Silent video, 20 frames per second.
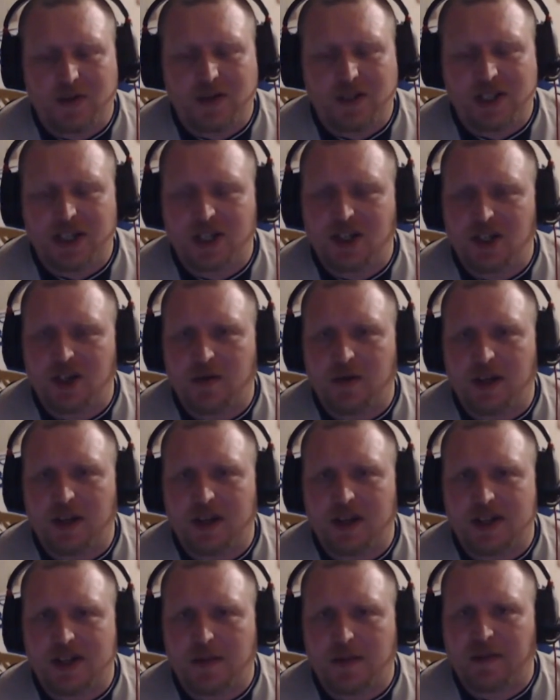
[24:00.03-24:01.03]
see you in
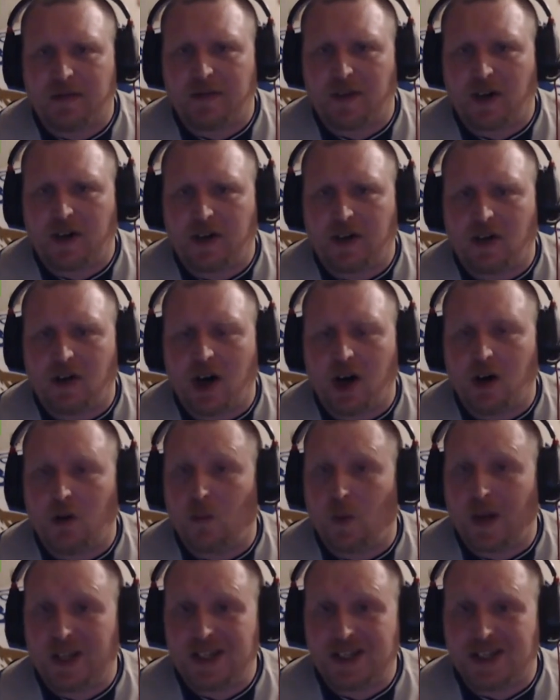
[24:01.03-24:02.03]
the semi-final on
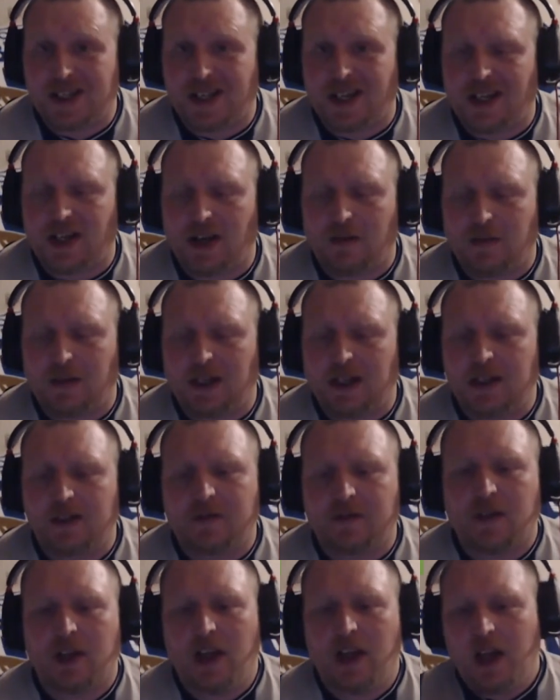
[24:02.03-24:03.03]
Wednesday, I believe.